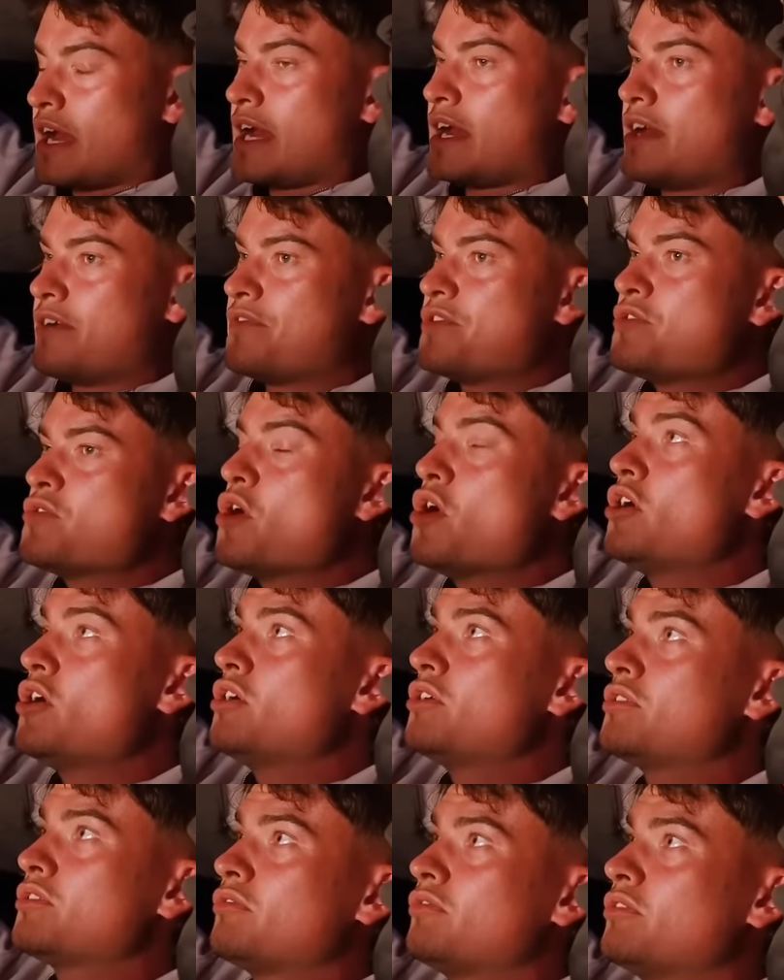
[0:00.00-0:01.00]
Have you
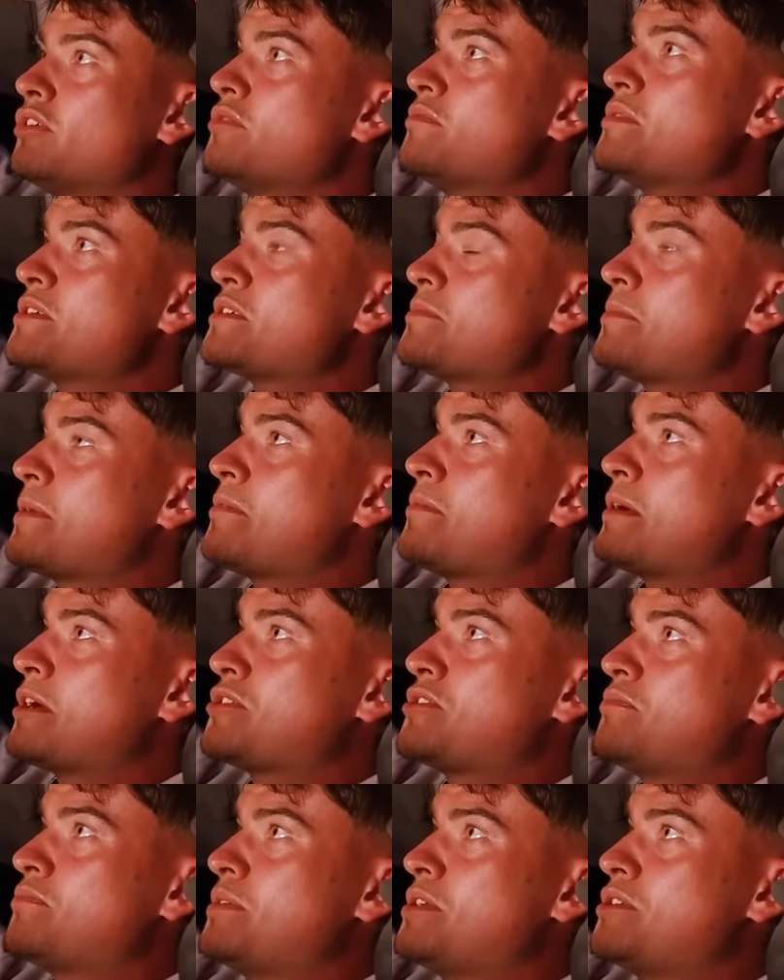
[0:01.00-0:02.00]
heard the rumours about
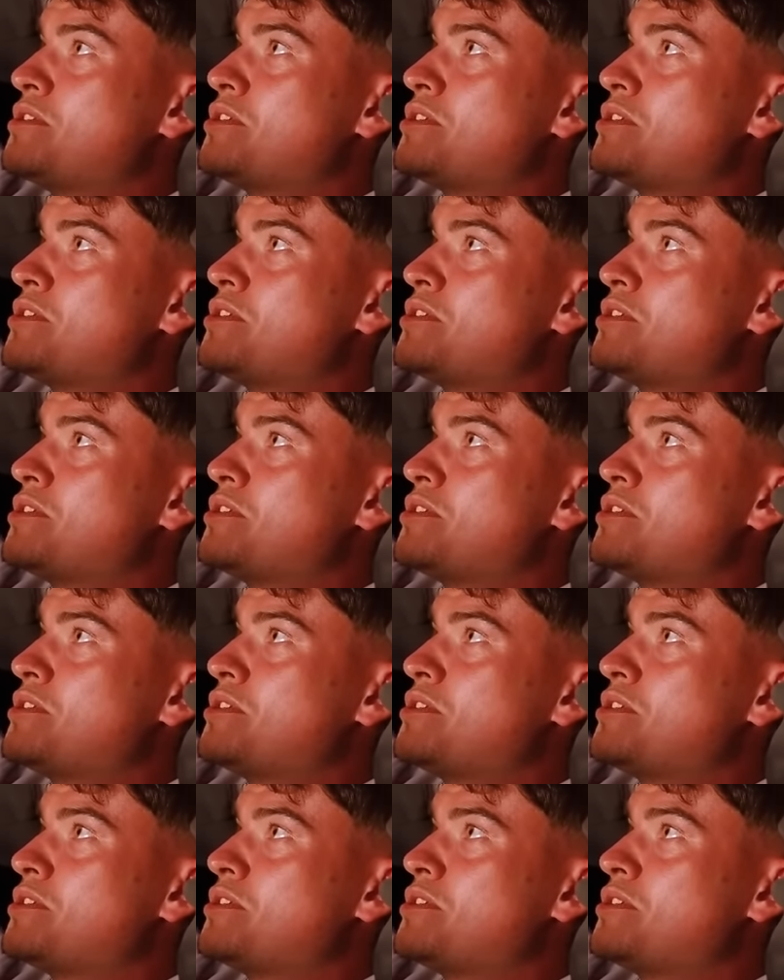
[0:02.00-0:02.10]
Machu